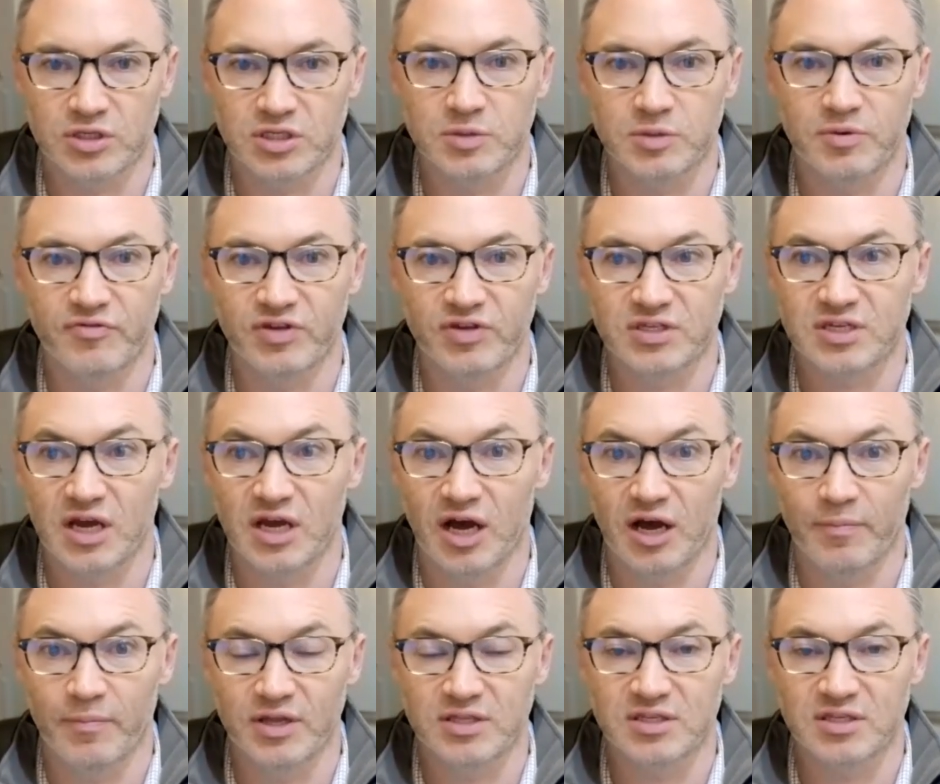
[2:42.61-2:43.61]
some of his
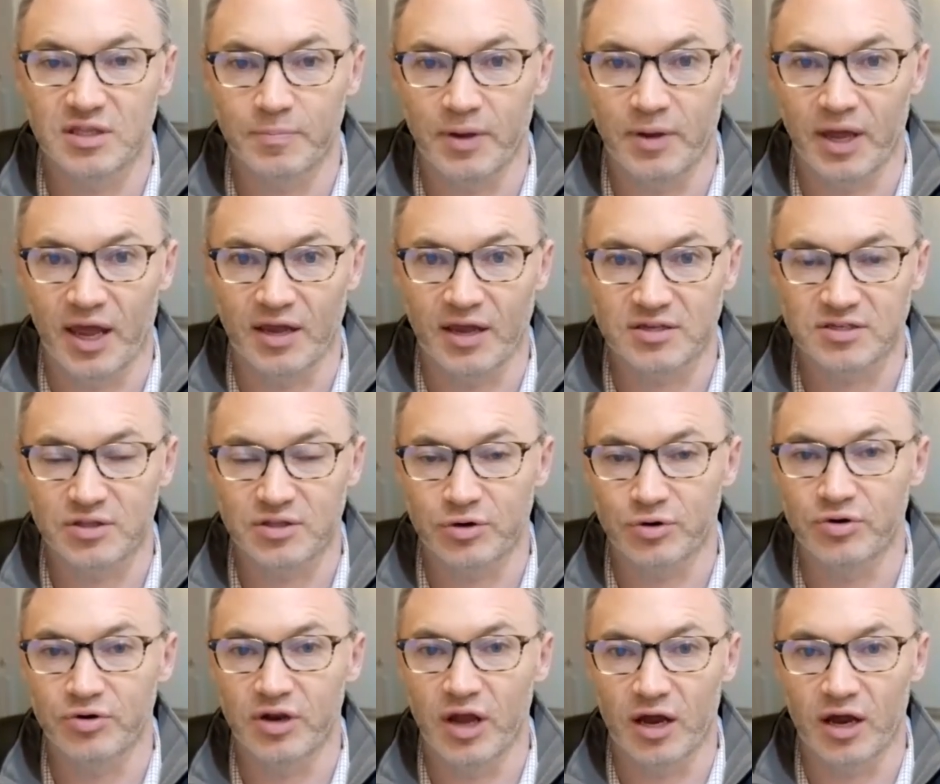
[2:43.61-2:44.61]
comments in the past that are
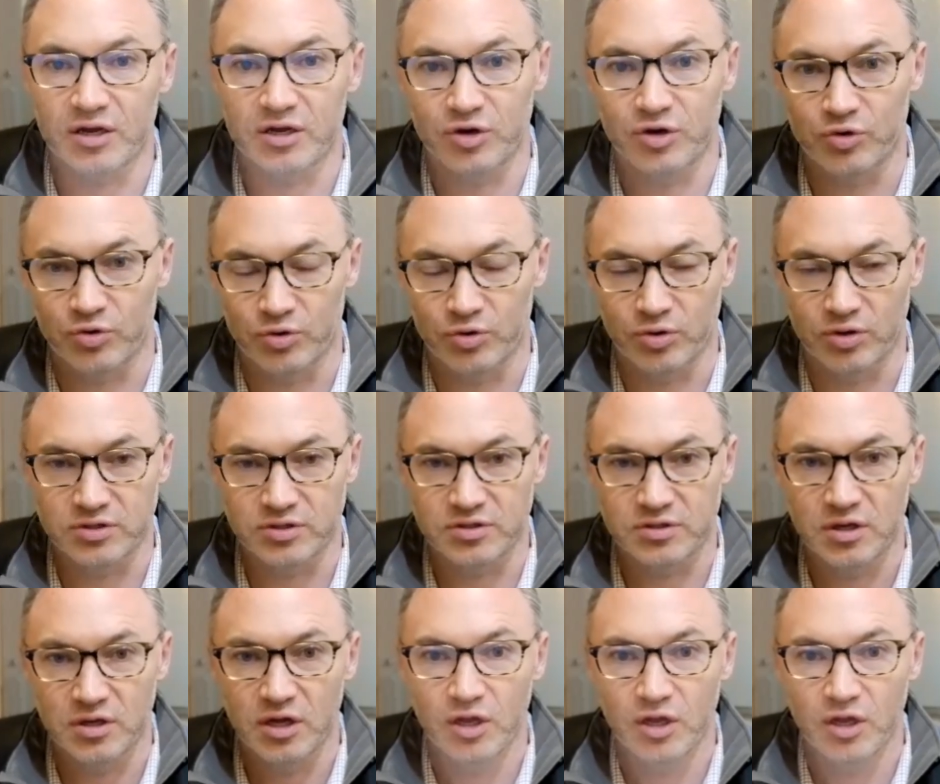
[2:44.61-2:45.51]
not congruous